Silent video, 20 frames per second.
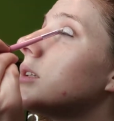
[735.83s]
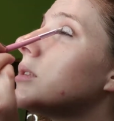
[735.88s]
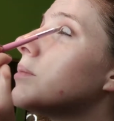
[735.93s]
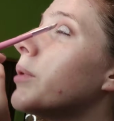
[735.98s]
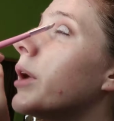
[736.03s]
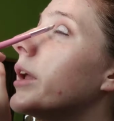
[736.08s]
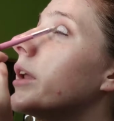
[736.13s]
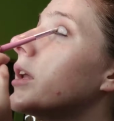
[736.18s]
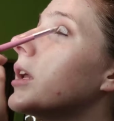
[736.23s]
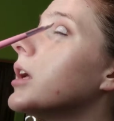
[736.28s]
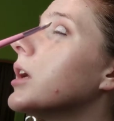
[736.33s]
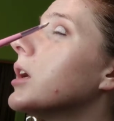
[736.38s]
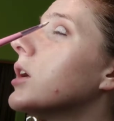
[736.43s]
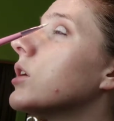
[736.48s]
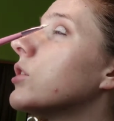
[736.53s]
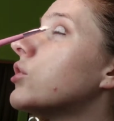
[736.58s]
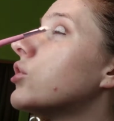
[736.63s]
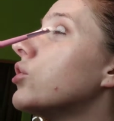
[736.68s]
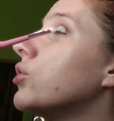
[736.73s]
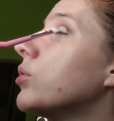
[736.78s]

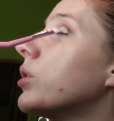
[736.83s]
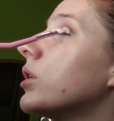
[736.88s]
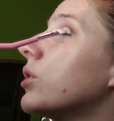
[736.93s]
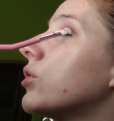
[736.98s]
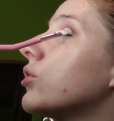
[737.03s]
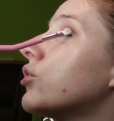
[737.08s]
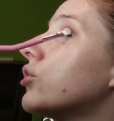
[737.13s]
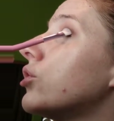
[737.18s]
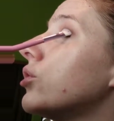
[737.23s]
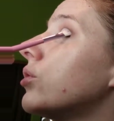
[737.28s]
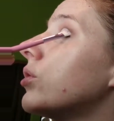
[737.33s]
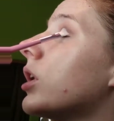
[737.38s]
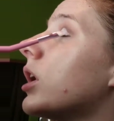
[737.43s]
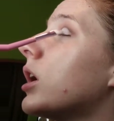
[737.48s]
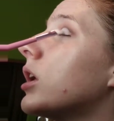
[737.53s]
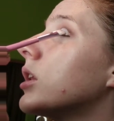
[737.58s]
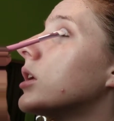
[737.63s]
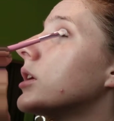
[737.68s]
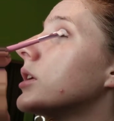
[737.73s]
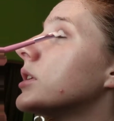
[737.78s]
spending
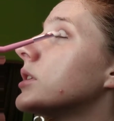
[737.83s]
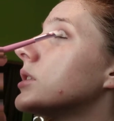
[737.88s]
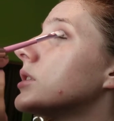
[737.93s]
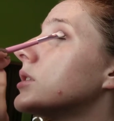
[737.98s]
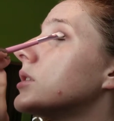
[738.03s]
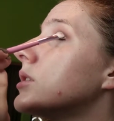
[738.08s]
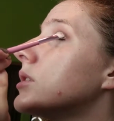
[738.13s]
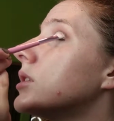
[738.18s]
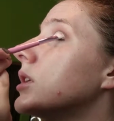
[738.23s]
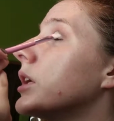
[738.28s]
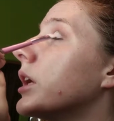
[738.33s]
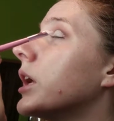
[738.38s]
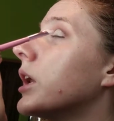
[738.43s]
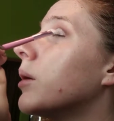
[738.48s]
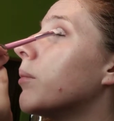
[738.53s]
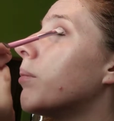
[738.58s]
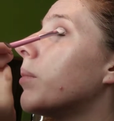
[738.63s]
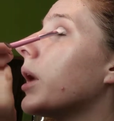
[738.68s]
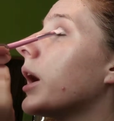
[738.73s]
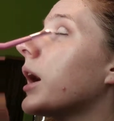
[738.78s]
$2 to get
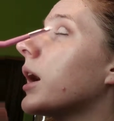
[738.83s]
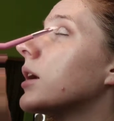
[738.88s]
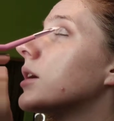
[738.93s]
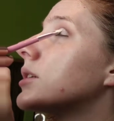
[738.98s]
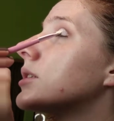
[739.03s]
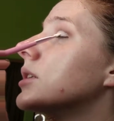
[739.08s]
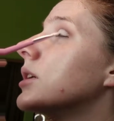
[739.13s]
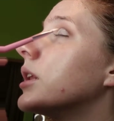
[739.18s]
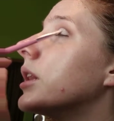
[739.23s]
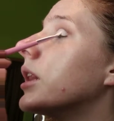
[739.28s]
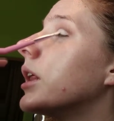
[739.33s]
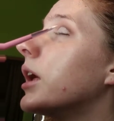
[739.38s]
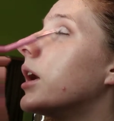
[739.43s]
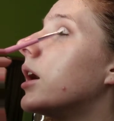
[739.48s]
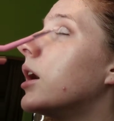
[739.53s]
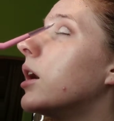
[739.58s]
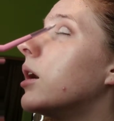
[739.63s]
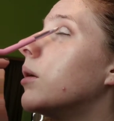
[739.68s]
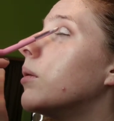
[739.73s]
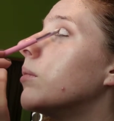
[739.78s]
it back to
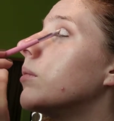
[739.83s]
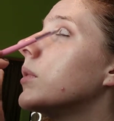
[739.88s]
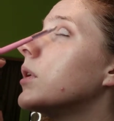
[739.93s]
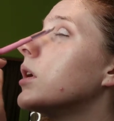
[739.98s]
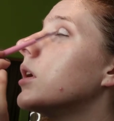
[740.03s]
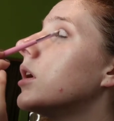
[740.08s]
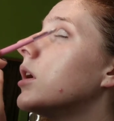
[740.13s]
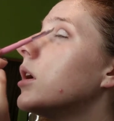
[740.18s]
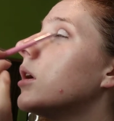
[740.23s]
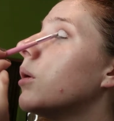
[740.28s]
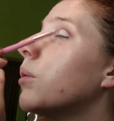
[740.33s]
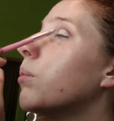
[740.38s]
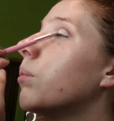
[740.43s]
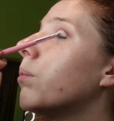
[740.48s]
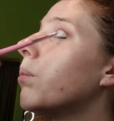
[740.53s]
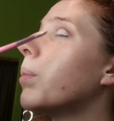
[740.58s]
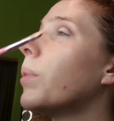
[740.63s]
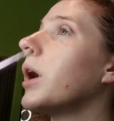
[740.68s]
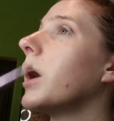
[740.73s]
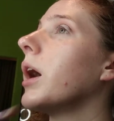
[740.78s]
them.
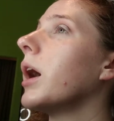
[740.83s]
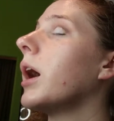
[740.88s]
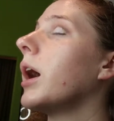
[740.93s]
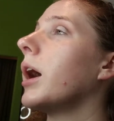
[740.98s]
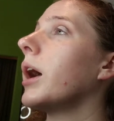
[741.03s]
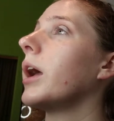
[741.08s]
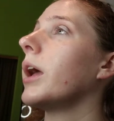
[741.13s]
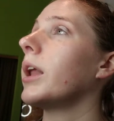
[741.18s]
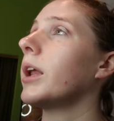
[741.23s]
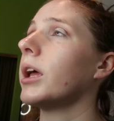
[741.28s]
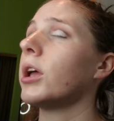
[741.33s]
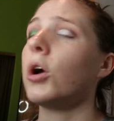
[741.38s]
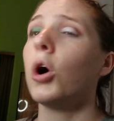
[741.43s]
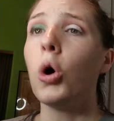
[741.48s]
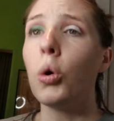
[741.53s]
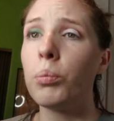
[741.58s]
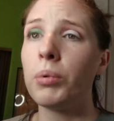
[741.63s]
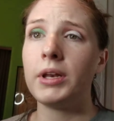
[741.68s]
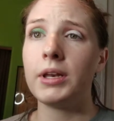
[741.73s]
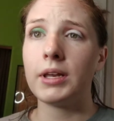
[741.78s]
But I
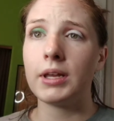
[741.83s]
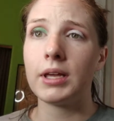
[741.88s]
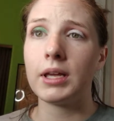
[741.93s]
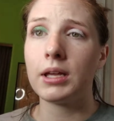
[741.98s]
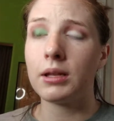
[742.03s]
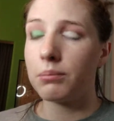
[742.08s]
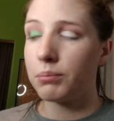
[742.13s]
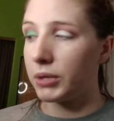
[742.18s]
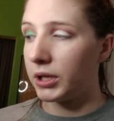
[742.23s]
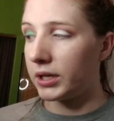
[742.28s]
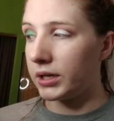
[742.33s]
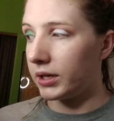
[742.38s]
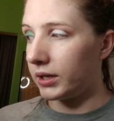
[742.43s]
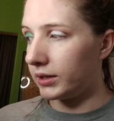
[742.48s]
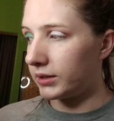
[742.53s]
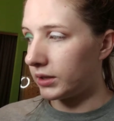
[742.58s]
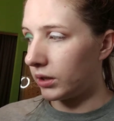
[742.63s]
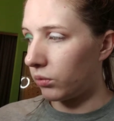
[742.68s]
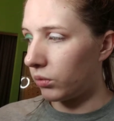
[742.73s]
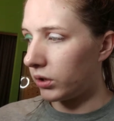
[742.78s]
opened it
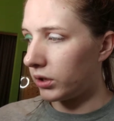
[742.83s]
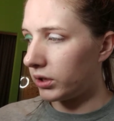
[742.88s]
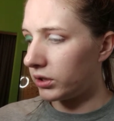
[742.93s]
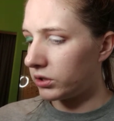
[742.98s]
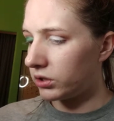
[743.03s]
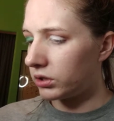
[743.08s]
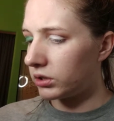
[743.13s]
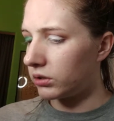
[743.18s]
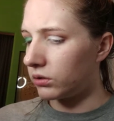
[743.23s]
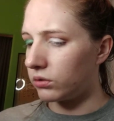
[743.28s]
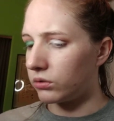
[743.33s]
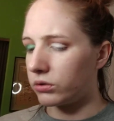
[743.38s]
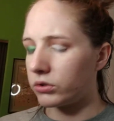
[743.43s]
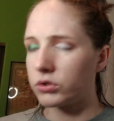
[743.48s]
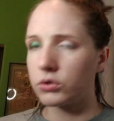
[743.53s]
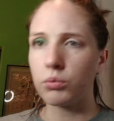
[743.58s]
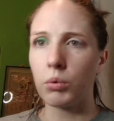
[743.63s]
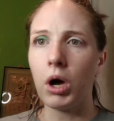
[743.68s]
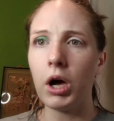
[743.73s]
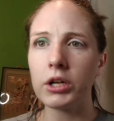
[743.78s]
because I wanted to
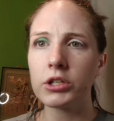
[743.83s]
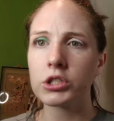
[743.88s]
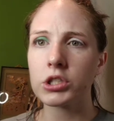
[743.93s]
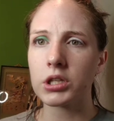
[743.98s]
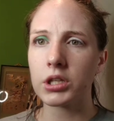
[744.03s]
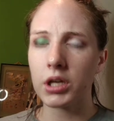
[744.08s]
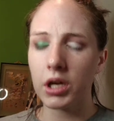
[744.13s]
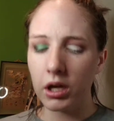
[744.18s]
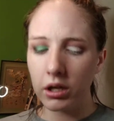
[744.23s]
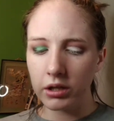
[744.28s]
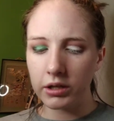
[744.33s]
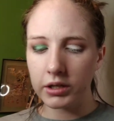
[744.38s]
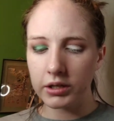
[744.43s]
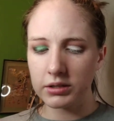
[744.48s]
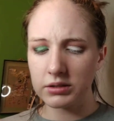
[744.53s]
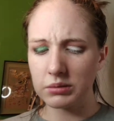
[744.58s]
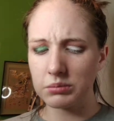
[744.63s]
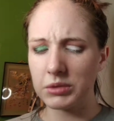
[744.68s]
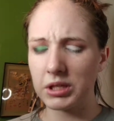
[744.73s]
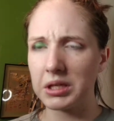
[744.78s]
swatch the color,
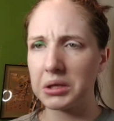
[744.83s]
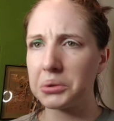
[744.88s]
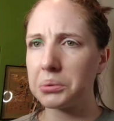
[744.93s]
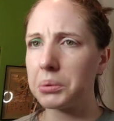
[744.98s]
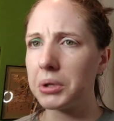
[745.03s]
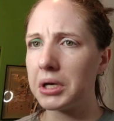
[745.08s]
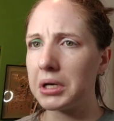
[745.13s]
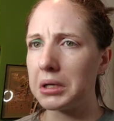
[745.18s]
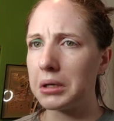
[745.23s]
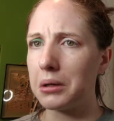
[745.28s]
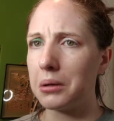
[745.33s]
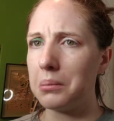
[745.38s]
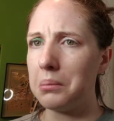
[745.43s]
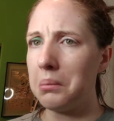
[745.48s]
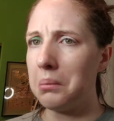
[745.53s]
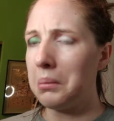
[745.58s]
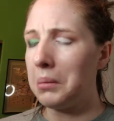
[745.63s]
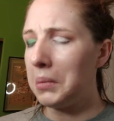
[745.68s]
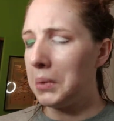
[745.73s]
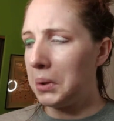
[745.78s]
because I'm like,
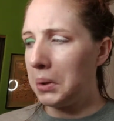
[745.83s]
well,